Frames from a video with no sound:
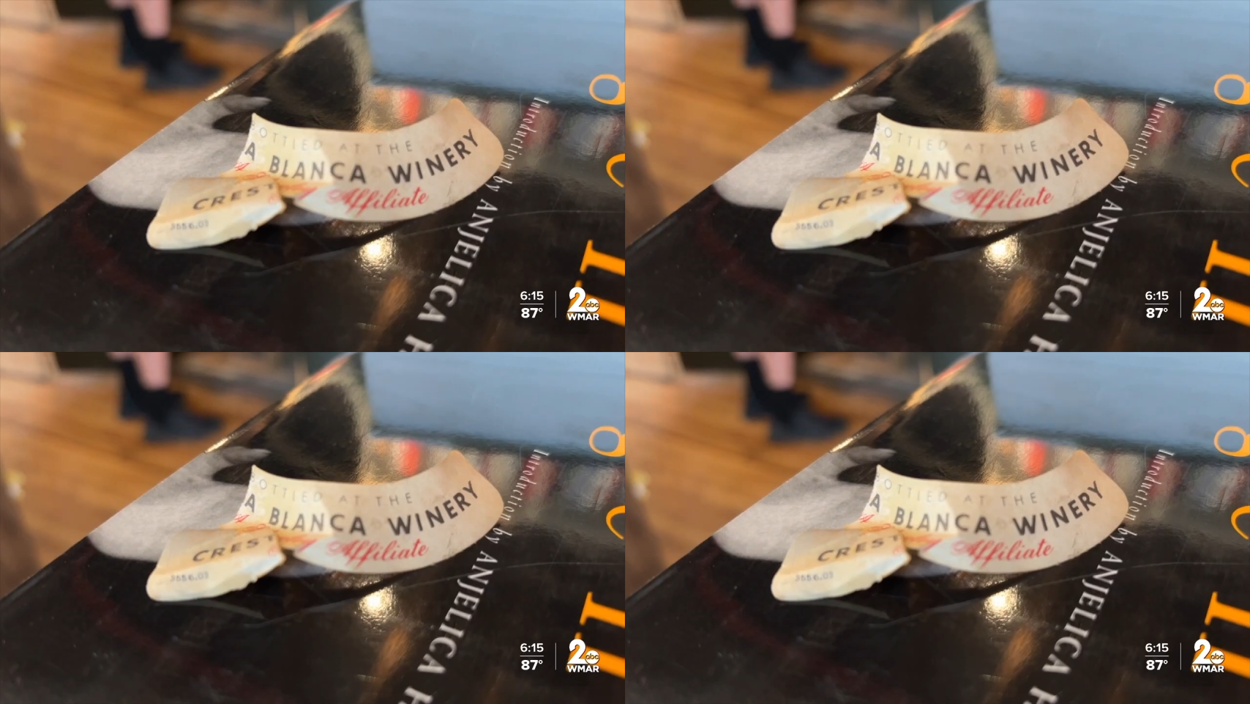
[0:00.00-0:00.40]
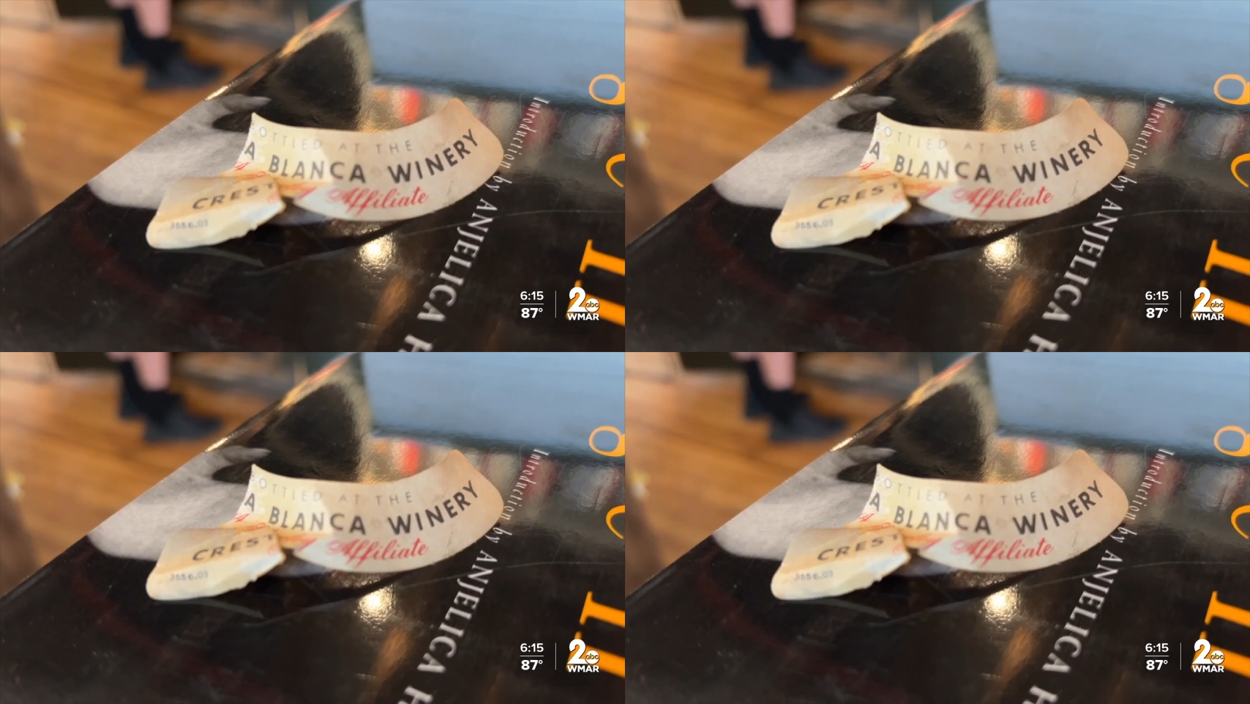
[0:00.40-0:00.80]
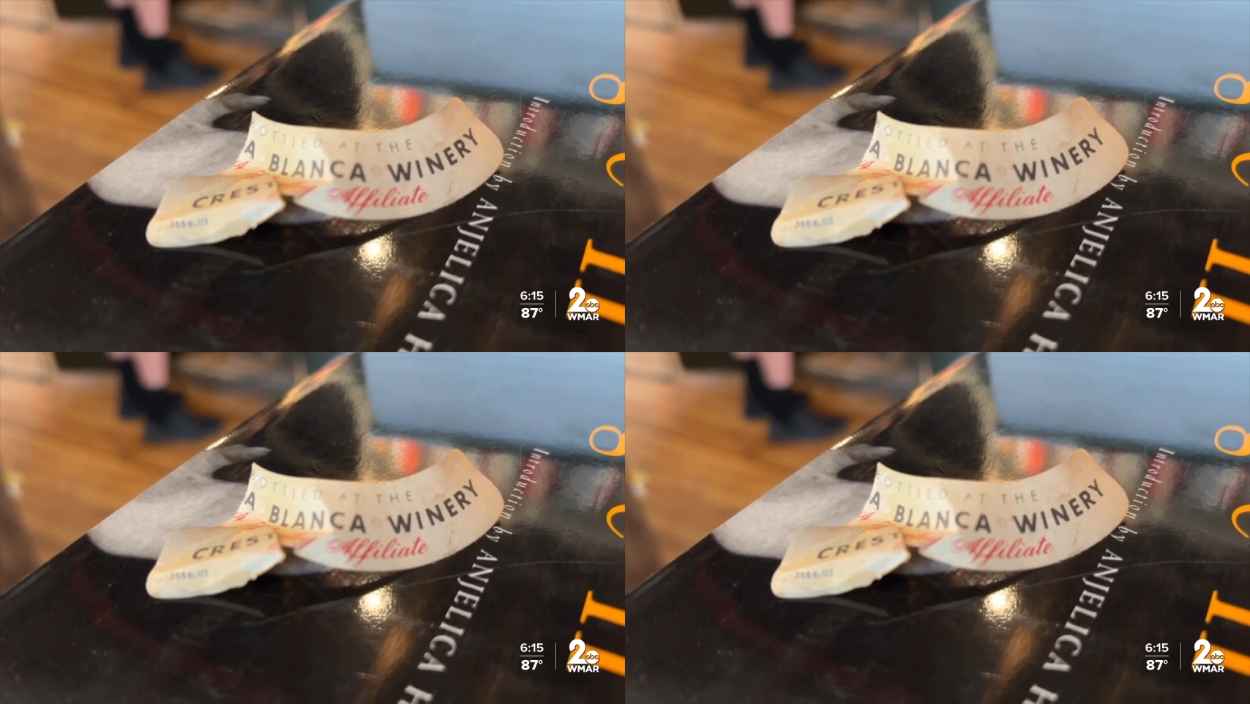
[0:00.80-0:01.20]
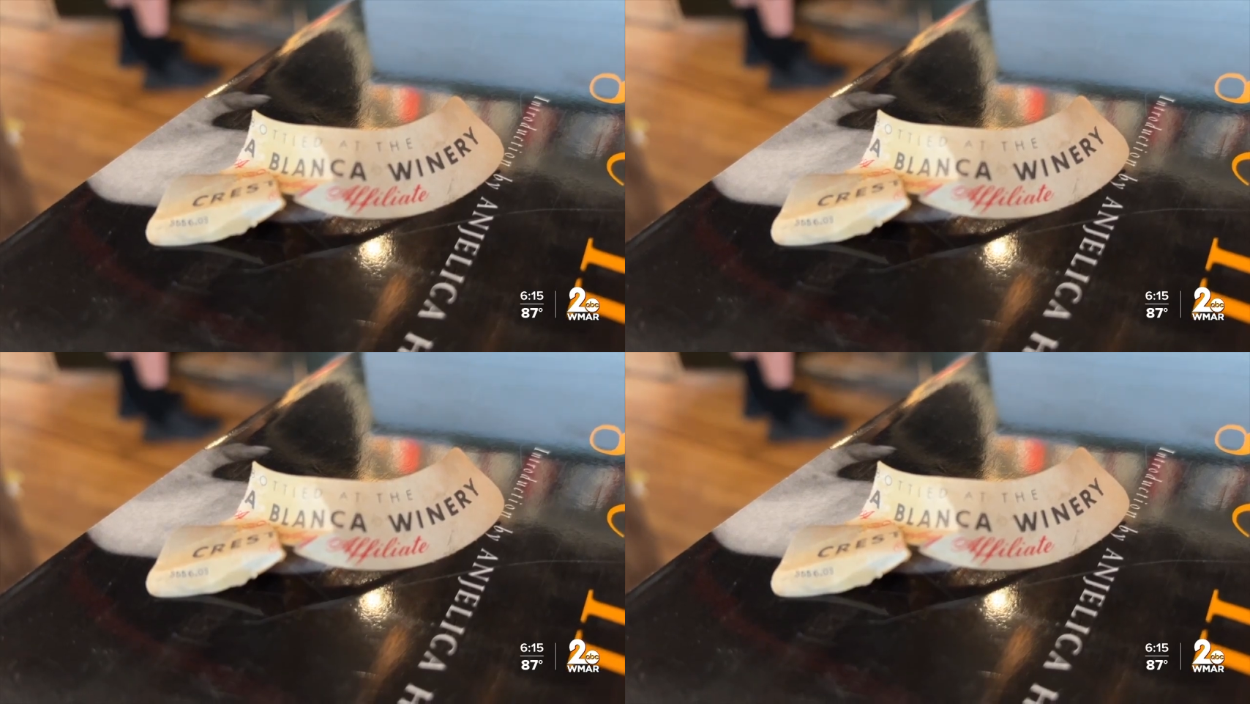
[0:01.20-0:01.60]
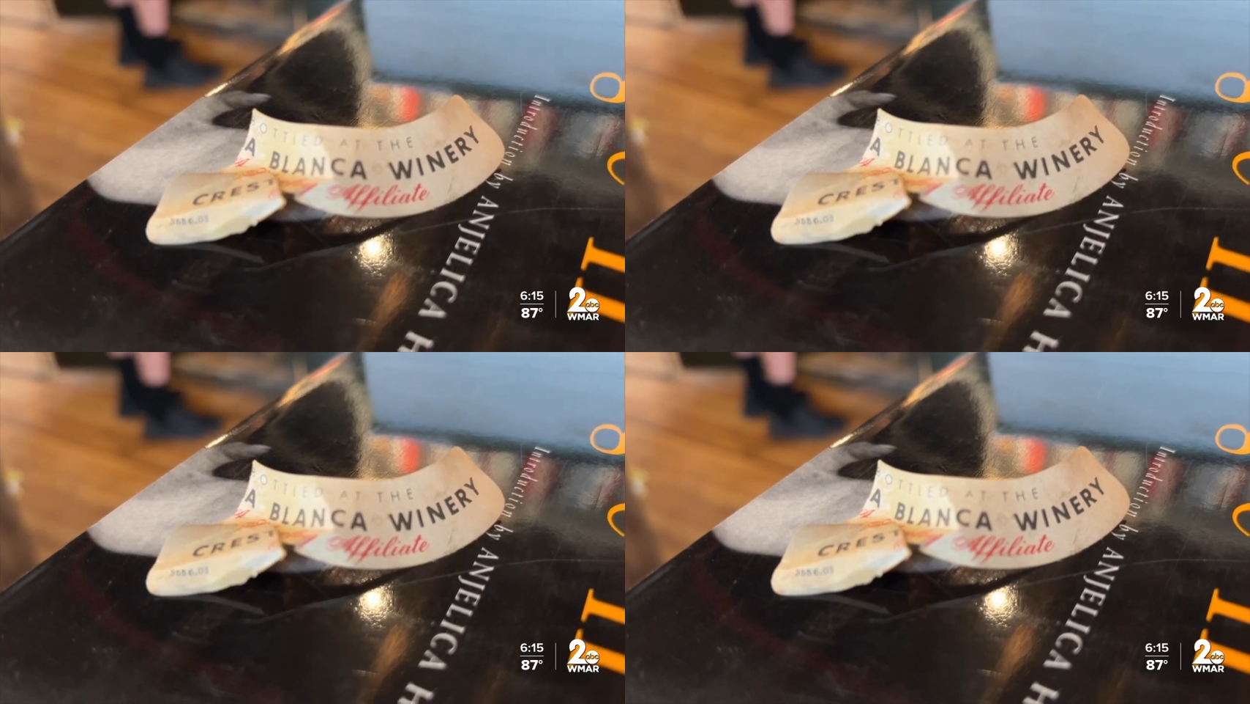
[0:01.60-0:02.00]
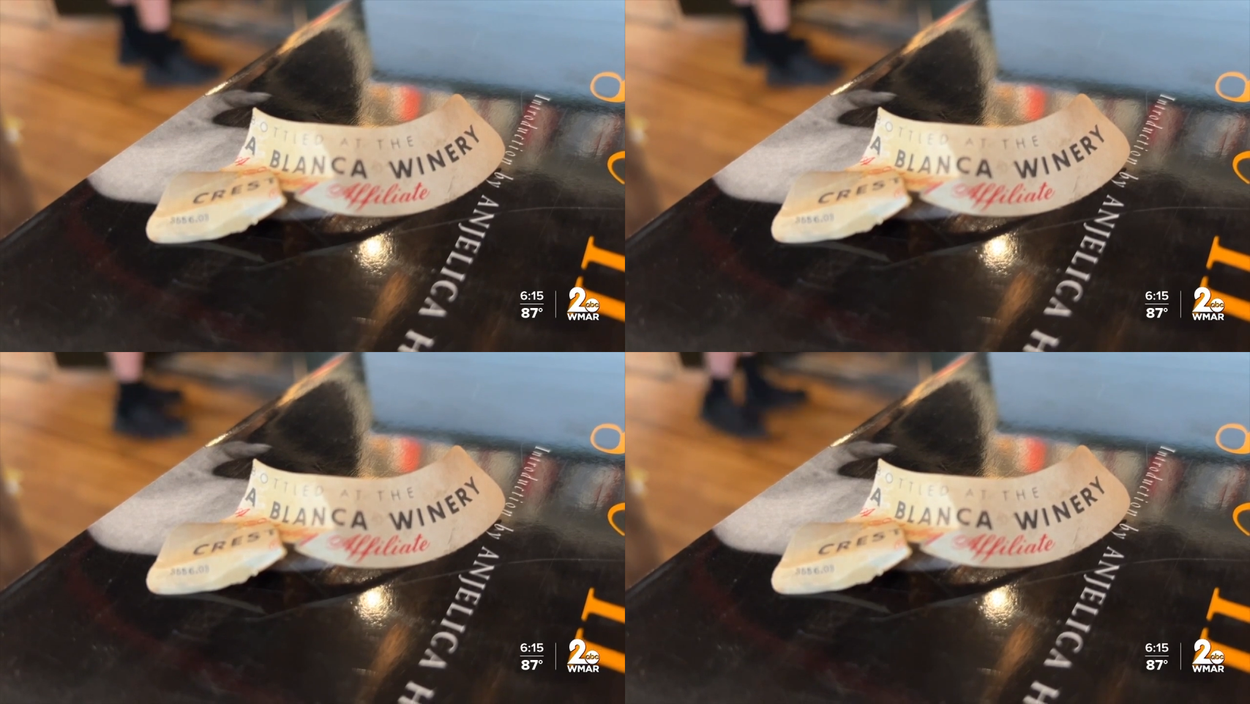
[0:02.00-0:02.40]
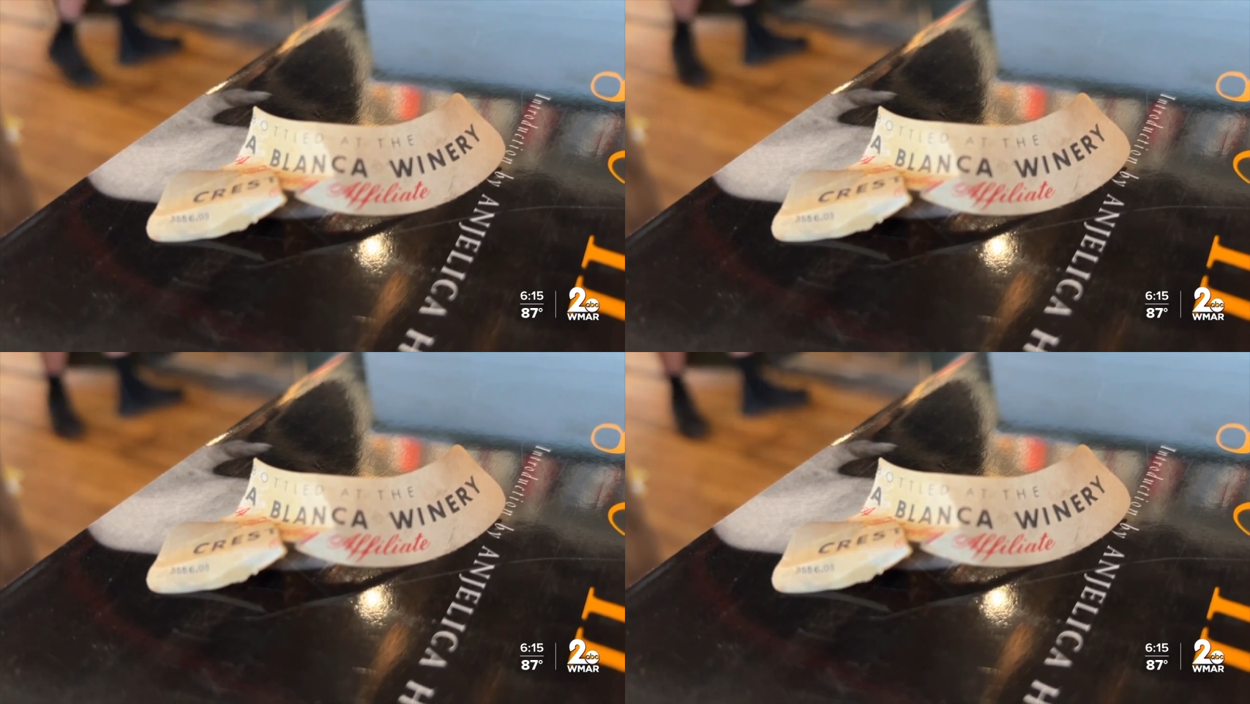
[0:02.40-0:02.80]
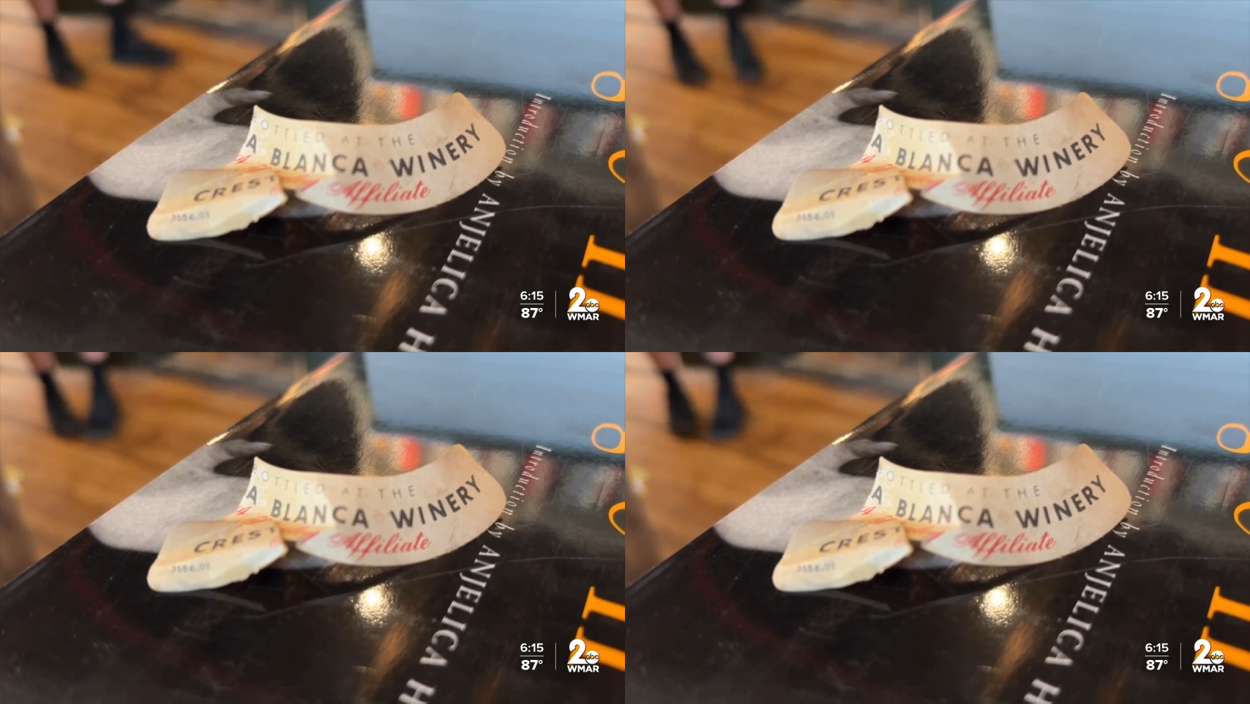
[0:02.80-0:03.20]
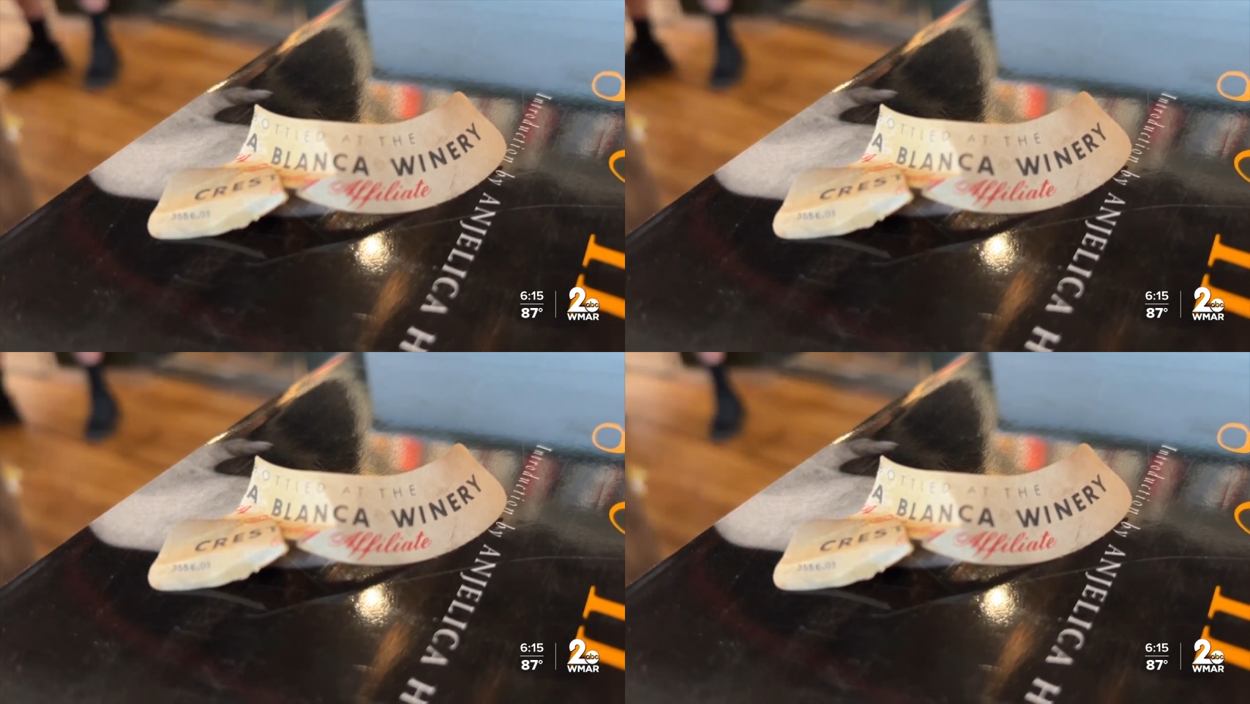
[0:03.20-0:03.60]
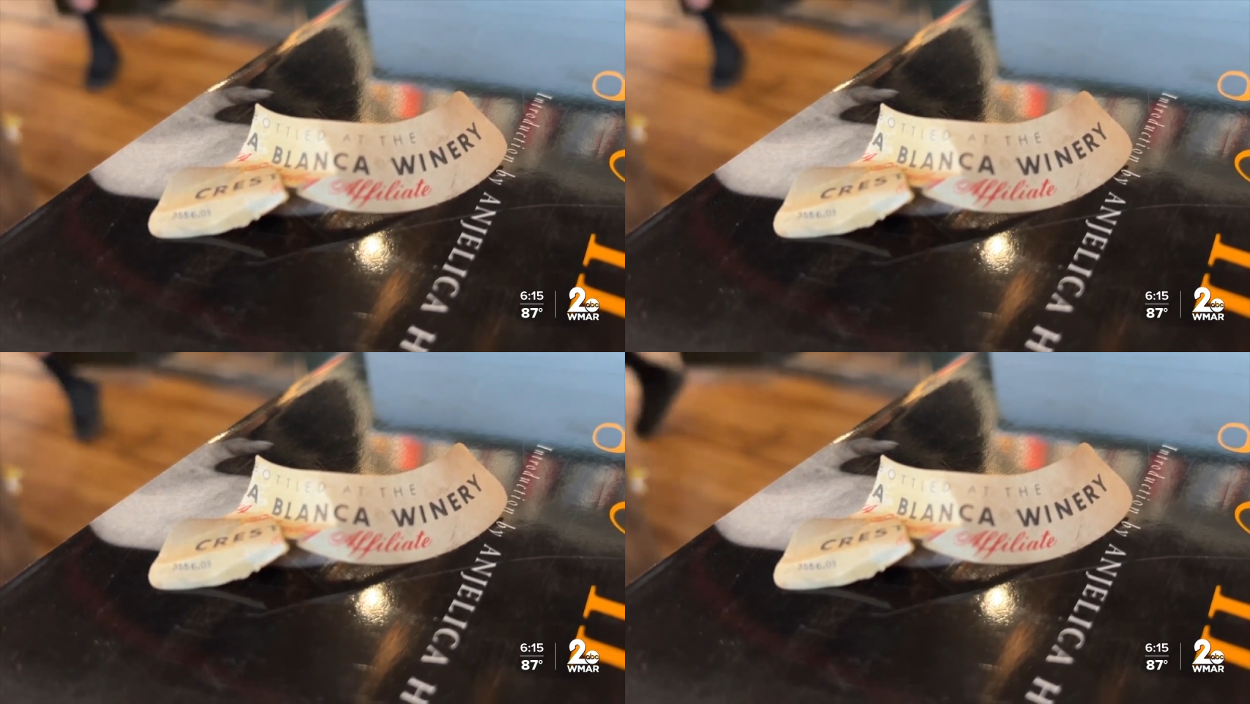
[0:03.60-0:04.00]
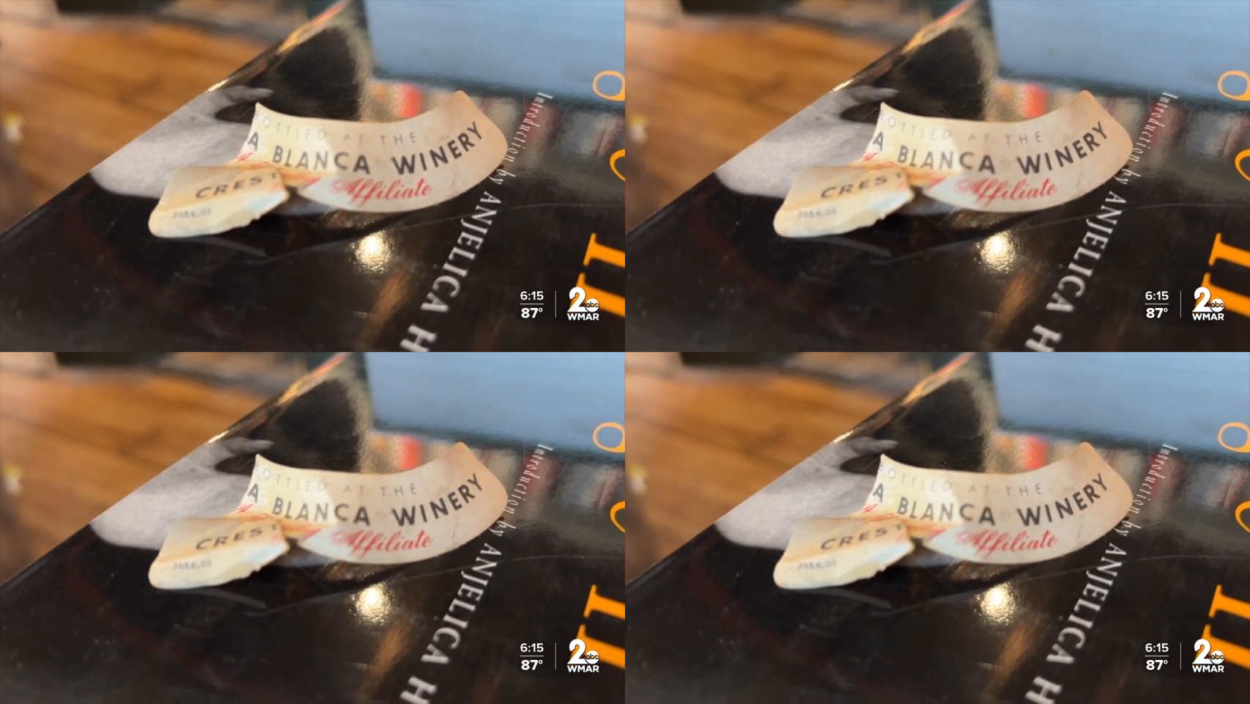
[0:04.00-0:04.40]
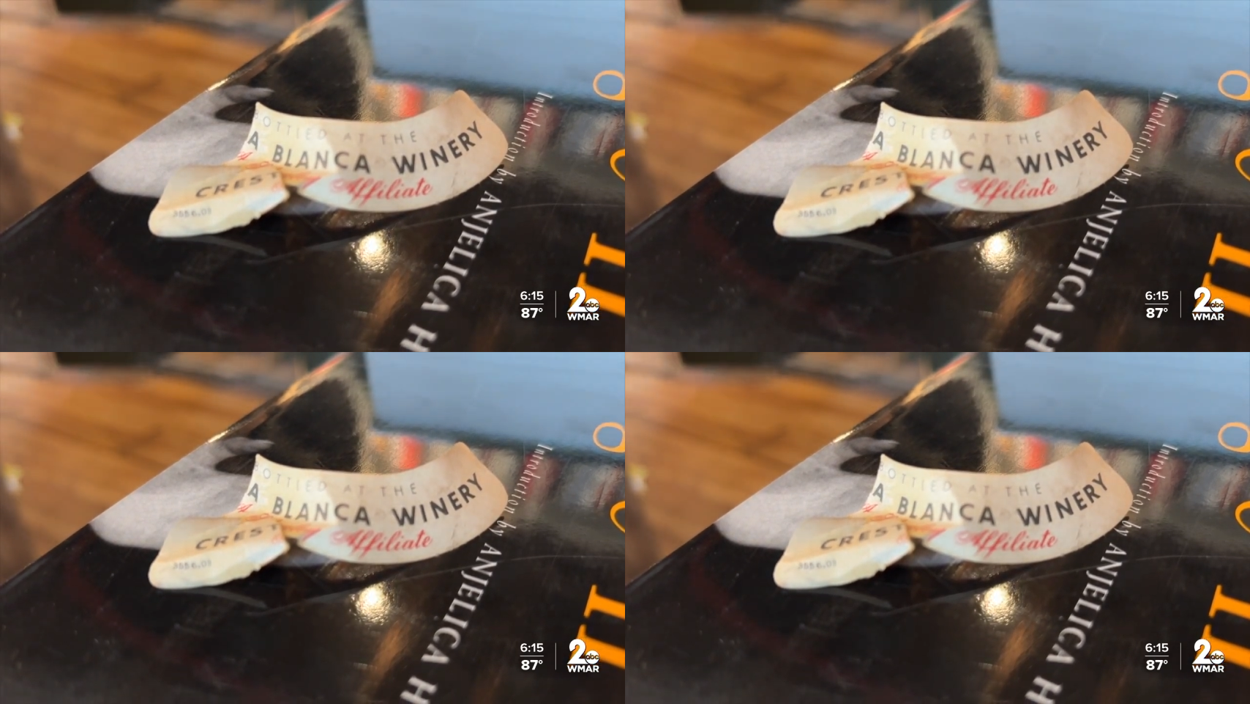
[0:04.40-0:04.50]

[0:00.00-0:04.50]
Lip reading: Nobody's mouth can be seen.